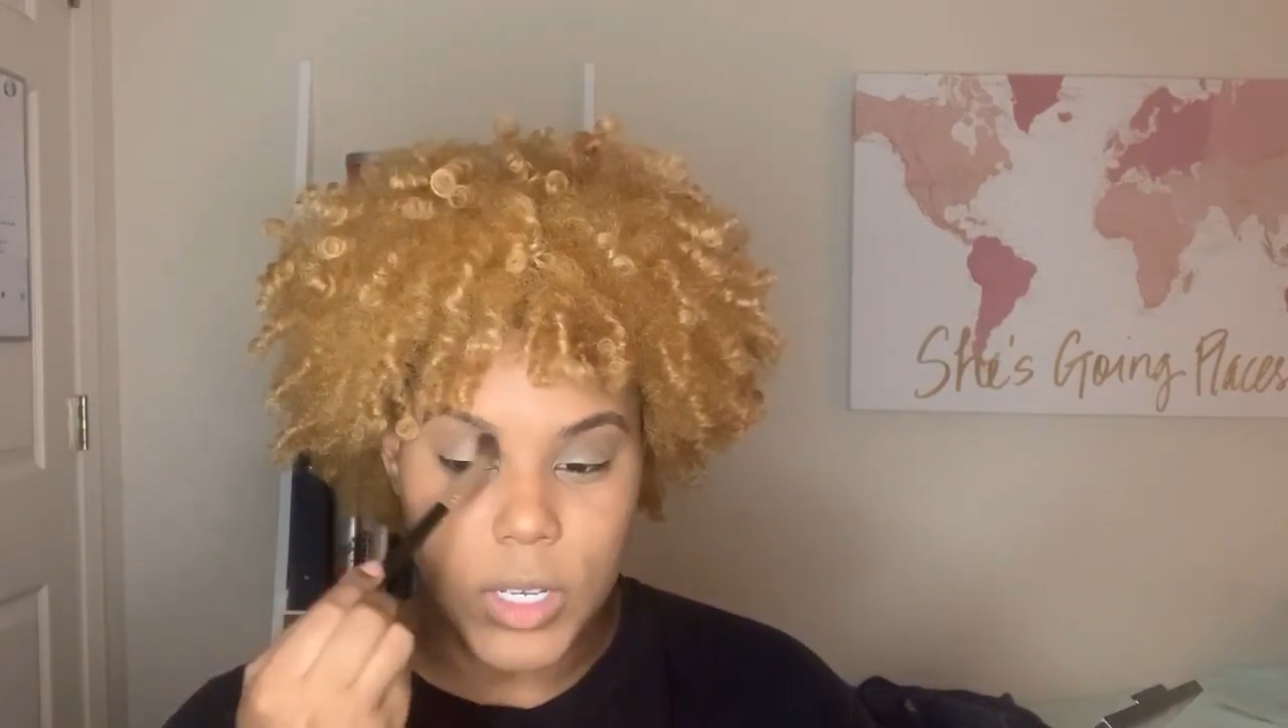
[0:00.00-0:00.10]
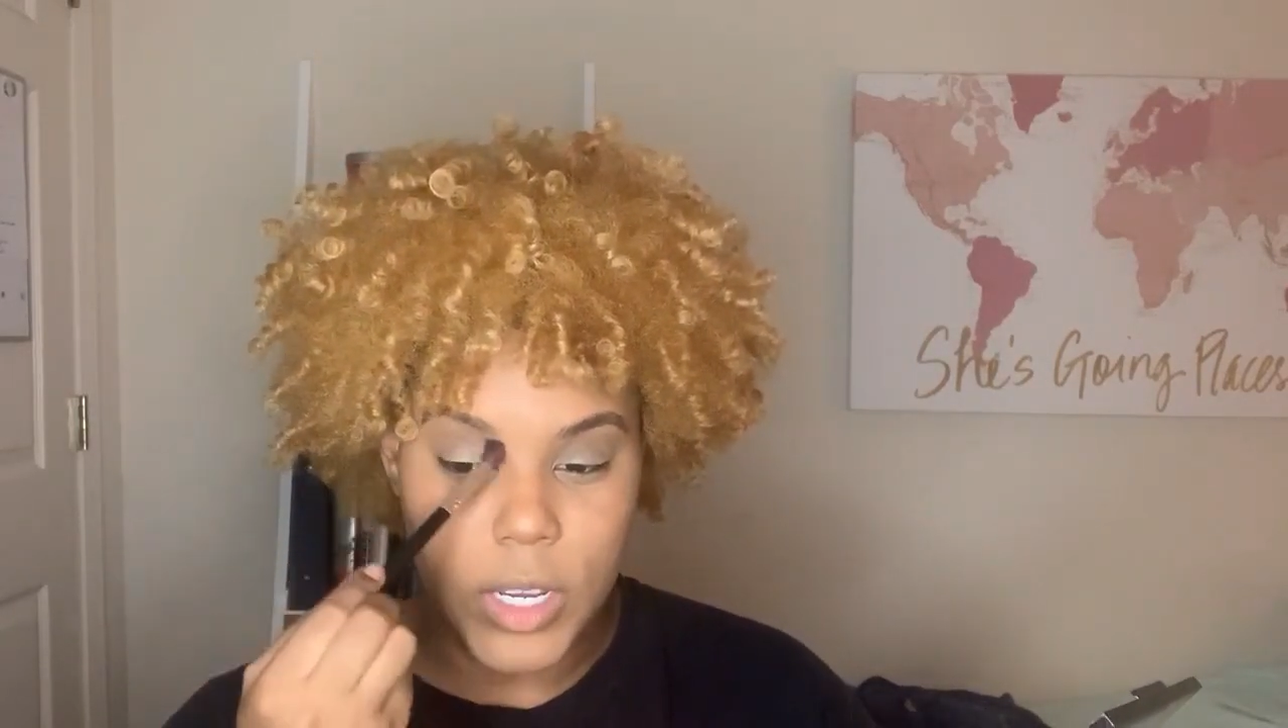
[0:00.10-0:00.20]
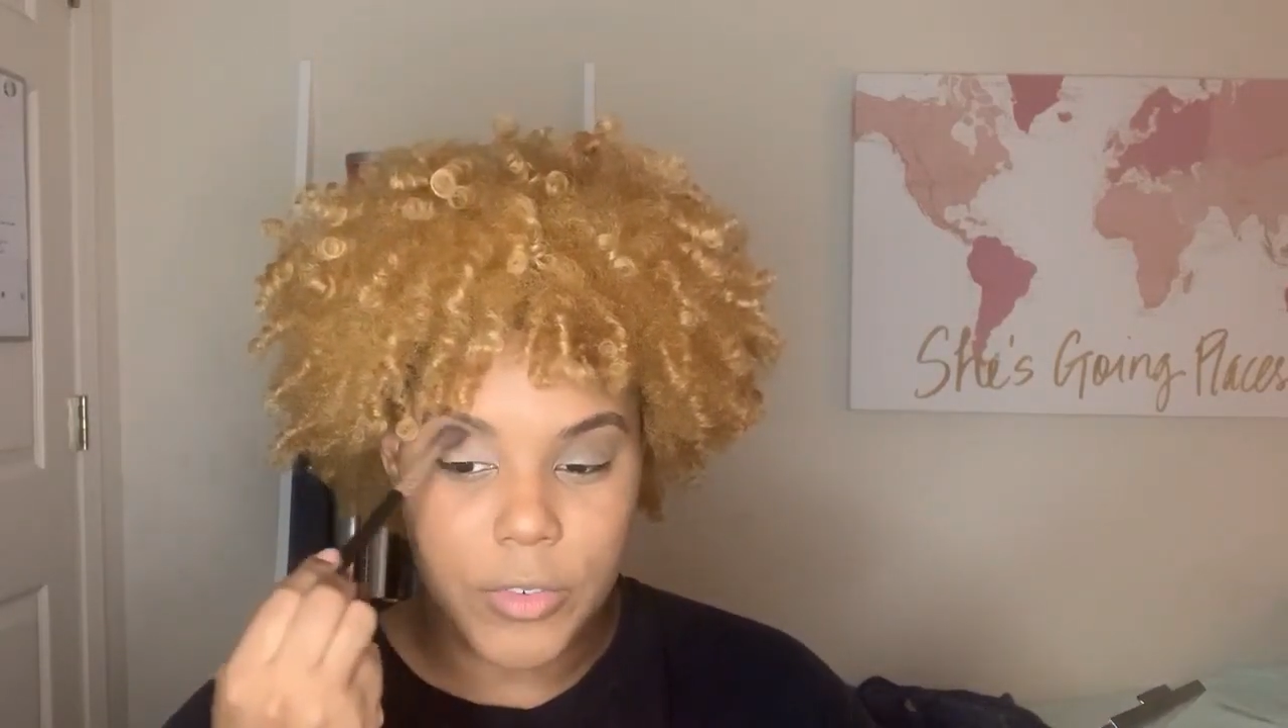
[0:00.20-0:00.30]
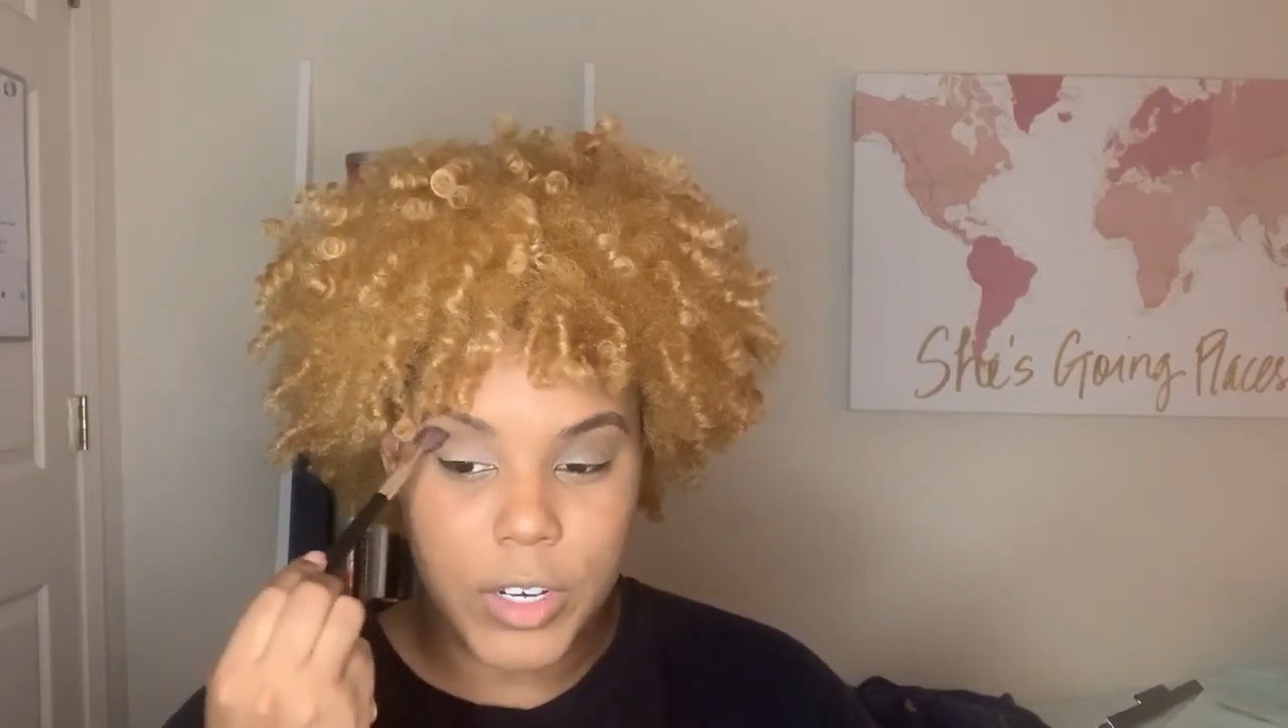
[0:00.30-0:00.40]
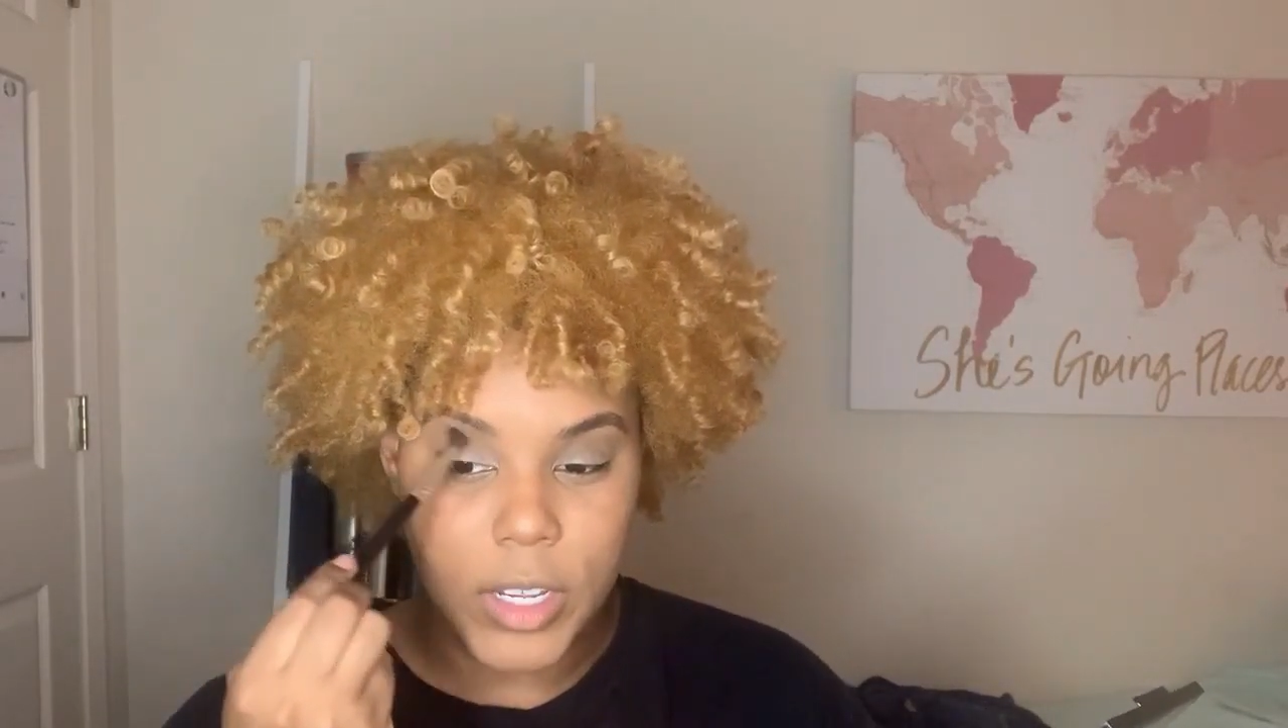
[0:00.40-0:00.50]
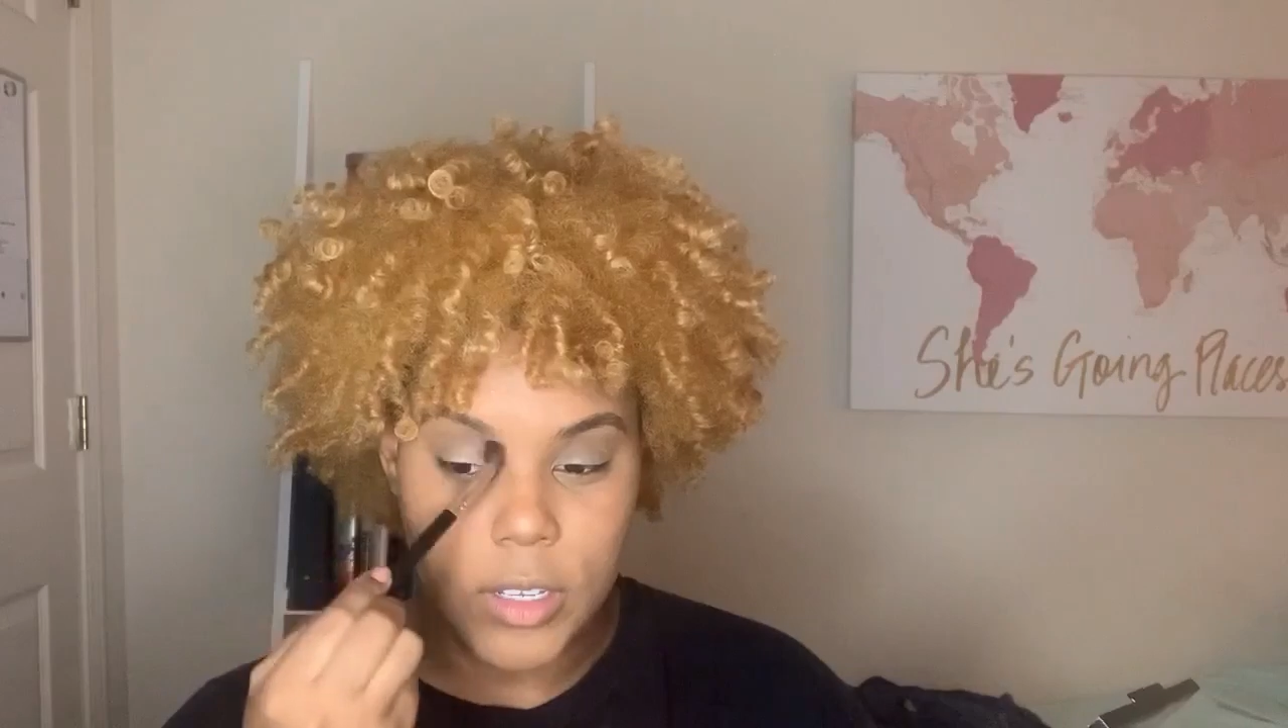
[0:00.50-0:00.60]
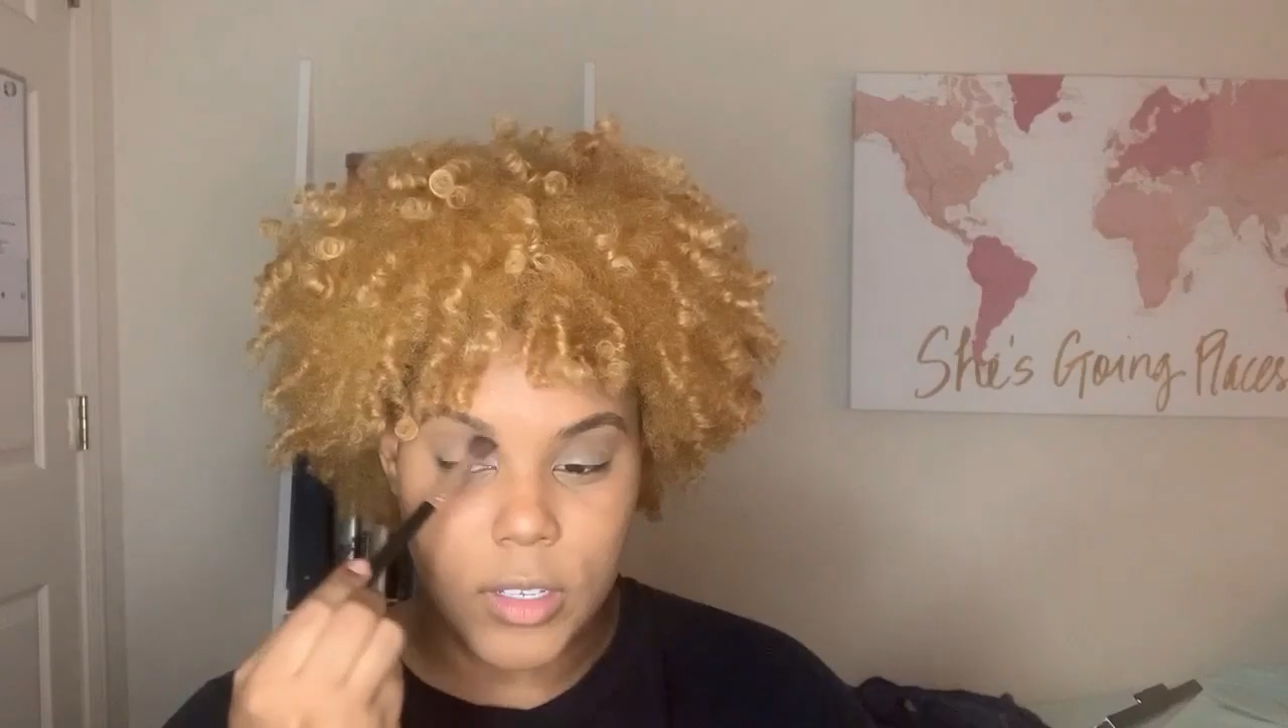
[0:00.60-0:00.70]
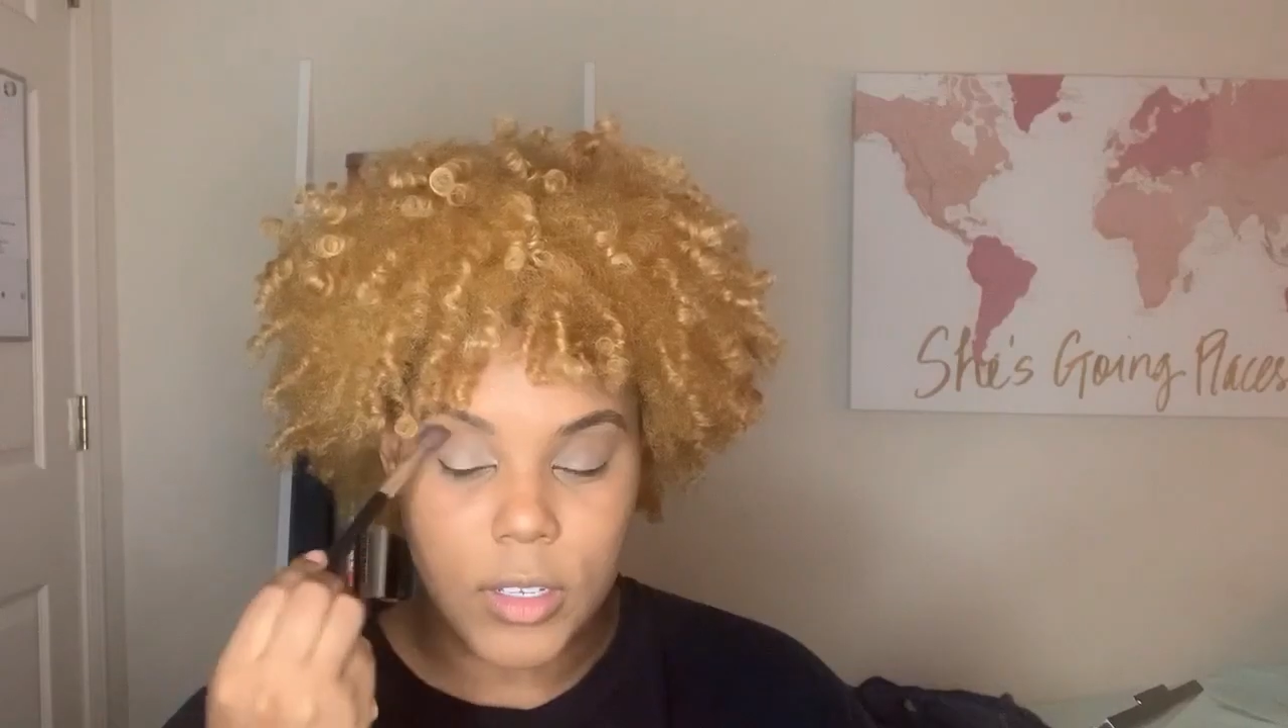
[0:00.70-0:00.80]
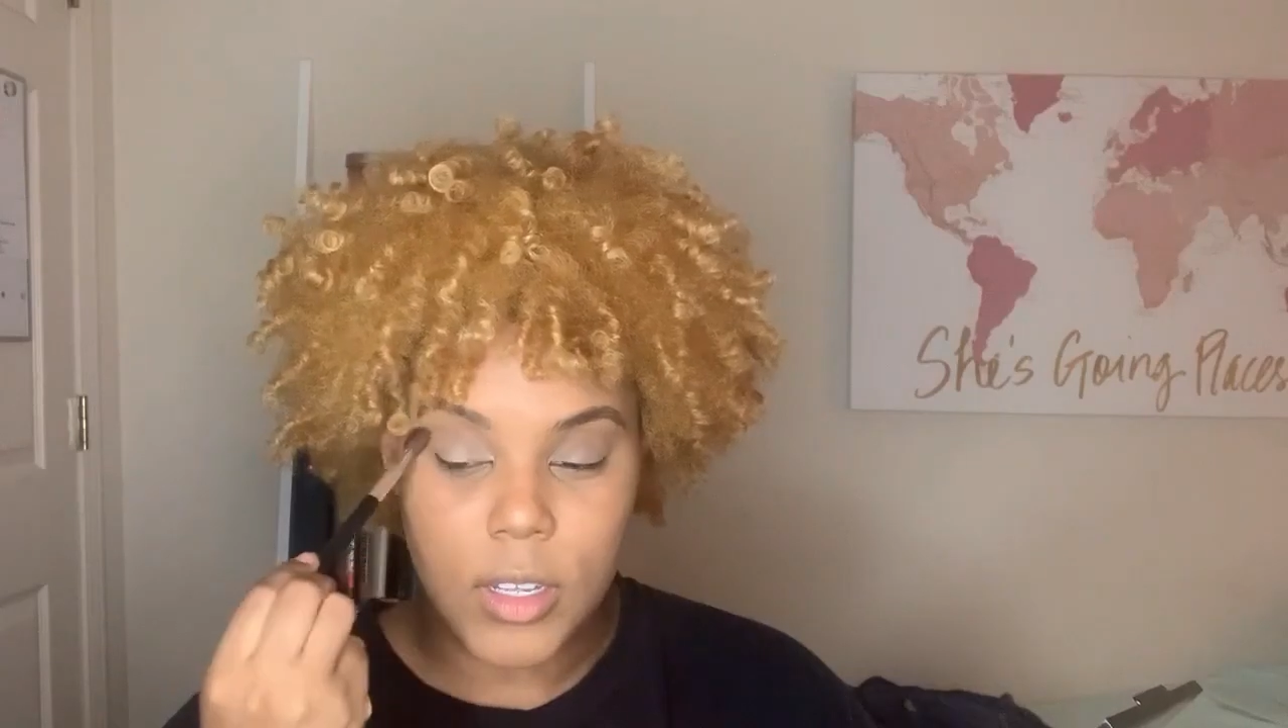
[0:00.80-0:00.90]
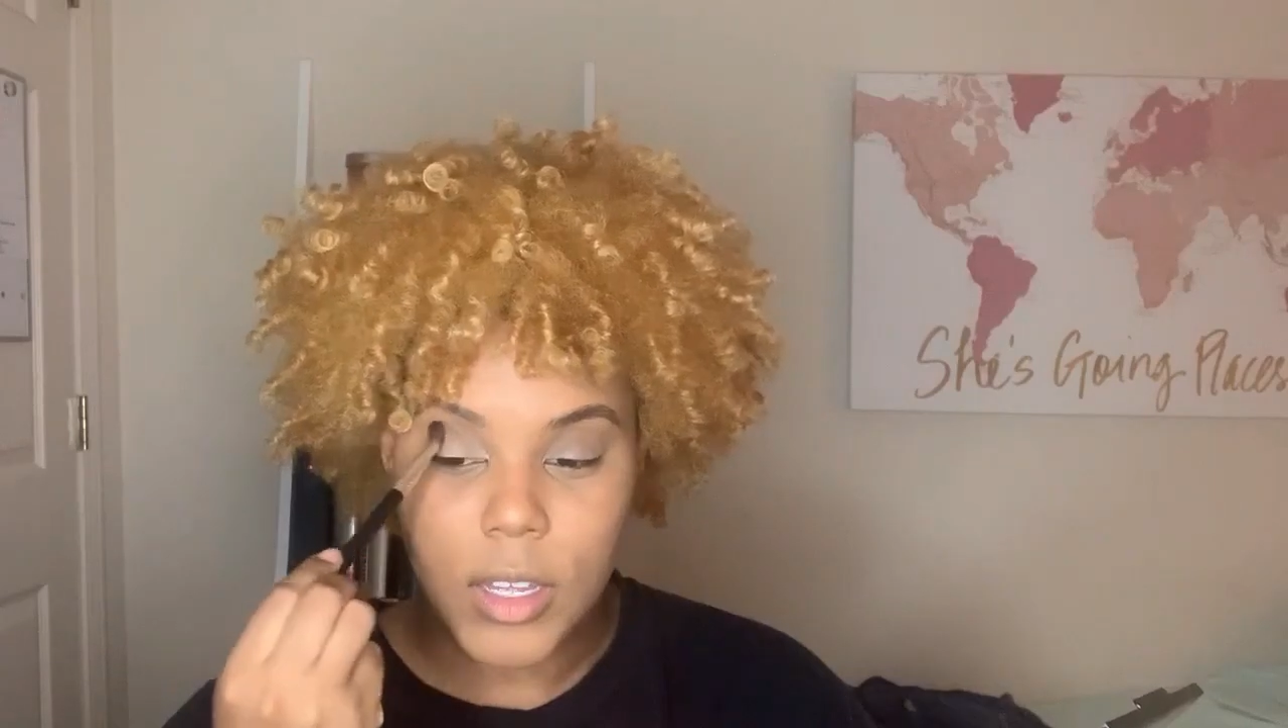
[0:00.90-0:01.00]
everyday
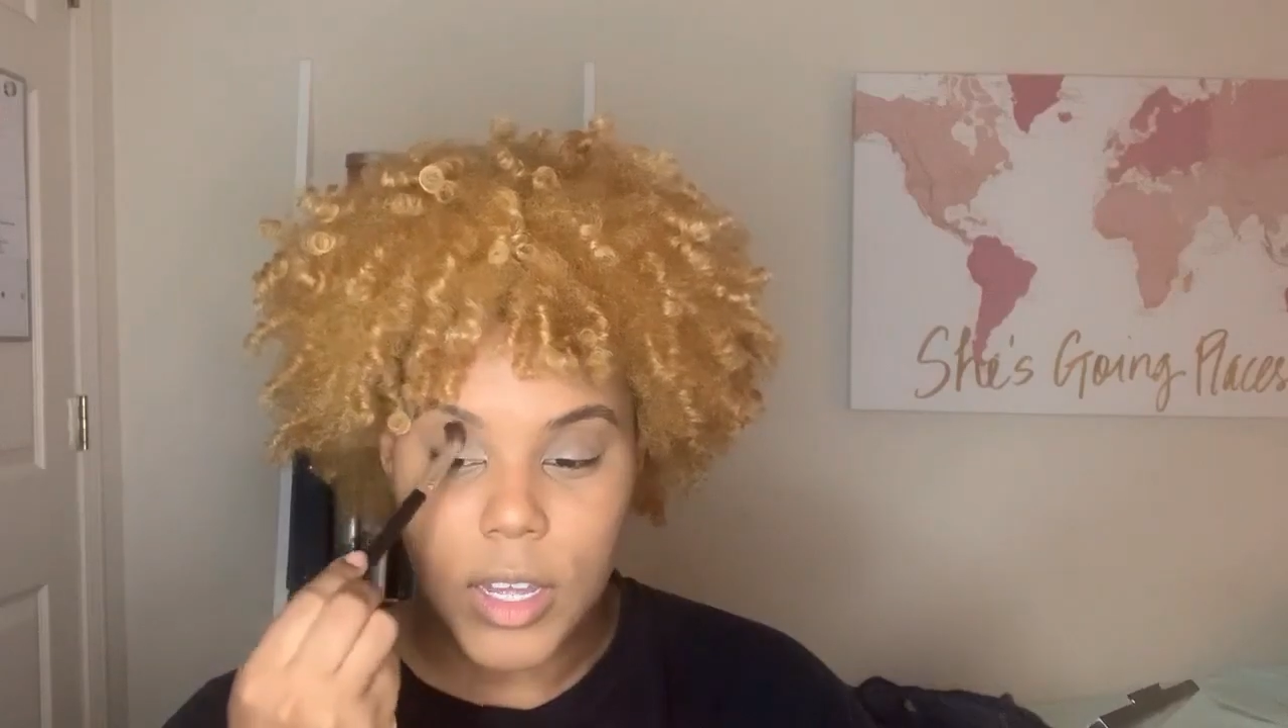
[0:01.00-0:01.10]
look,